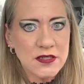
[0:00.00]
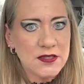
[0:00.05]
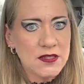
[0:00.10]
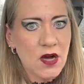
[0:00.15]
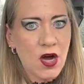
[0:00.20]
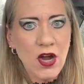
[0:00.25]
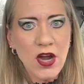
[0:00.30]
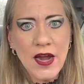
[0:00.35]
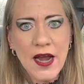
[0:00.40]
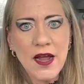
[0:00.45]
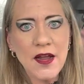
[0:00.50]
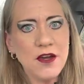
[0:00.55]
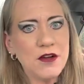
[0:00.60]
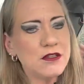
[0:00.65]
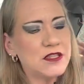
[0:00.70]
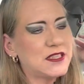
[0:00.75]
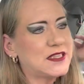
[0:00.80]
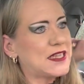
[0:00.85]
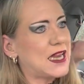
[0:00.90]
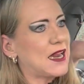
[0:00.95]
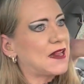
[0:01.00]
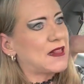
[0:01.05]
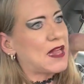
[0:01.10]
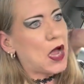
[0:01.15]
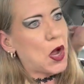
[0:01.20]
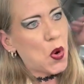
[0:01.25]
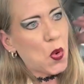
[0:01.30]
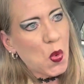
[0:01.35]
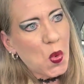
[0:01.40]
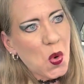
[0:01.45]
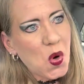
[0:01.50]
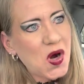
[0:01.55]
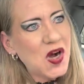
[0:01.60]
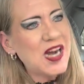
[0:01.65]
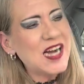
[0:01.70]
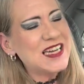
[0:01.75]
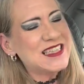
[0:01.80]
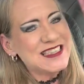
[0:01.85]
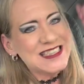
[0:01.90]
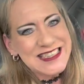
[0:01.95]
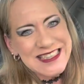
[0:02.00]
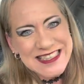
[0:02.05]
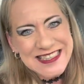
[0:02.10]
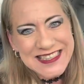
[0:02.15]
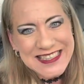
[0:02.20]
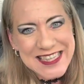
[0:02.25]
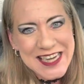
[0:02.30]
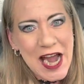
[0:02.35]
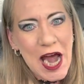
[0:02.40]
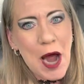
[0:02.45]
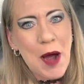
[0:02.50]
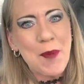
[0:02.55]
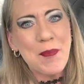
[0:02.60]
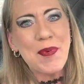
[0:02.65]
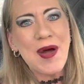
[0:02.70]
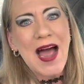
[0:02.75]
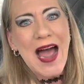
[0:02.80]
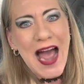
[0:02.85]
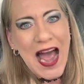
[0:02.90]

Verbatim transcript: all you got to do is take that one step